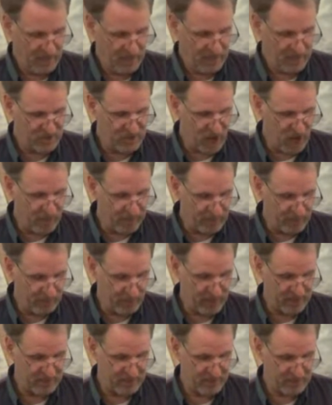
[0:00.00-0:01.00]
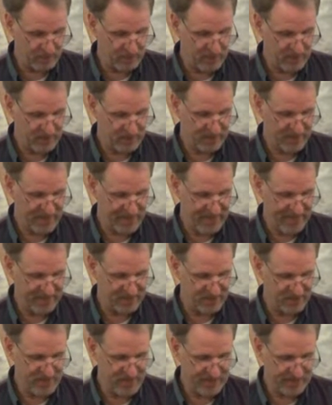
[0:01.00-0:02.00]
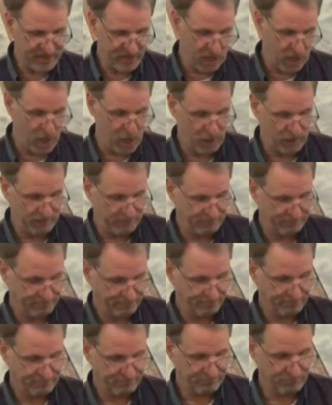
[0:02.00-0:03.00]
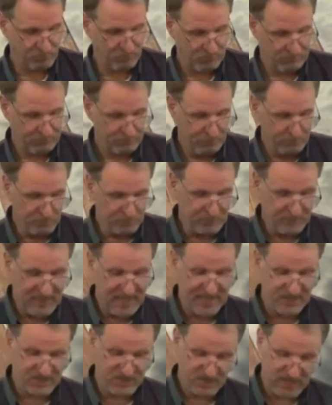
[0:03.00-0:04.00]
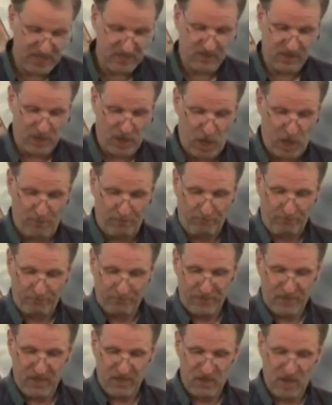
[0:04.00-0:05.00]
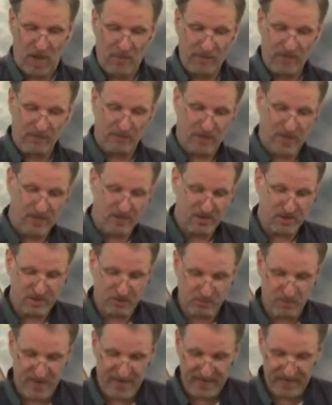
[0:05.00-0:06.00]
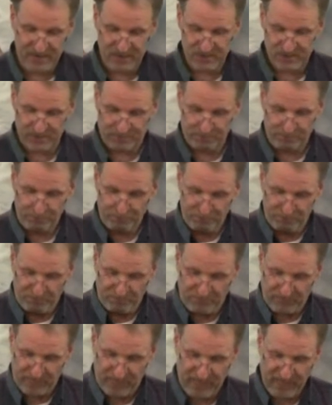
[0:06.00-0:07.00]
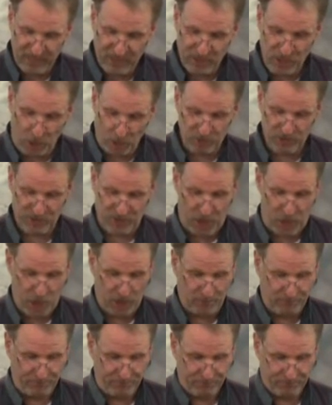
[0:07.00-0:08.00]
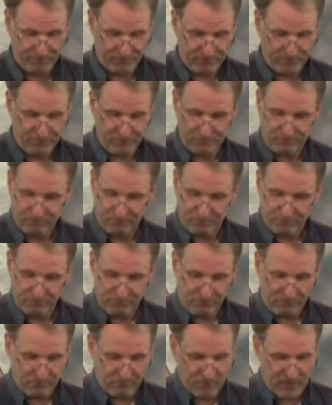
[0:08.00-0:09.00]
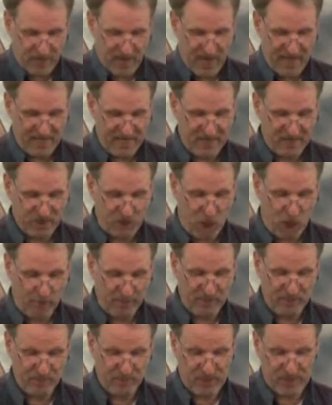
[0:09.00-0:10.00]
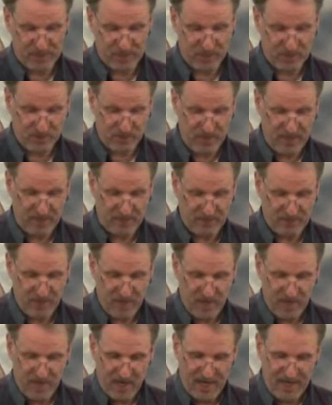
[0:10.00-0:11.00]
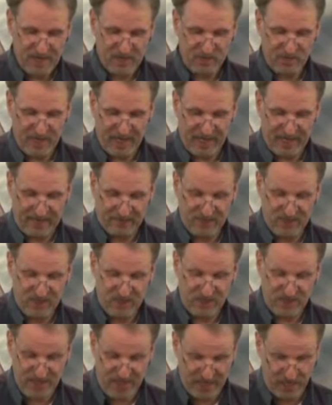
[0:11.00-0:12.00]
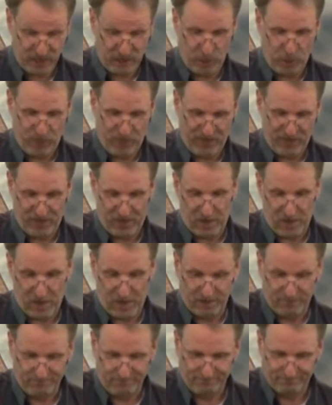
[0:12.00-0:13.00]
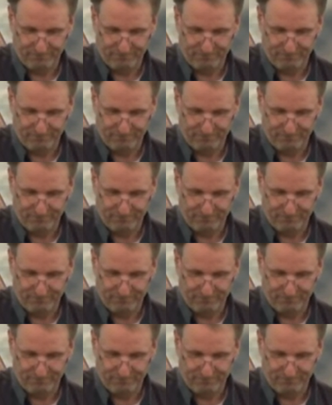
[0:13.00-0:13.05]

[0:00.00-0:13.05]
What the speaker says: His omnipresence means that he has said it all. He sees it all. His omnipresence means he knows it all. And his omnipresence means he's big enough to deal with it all.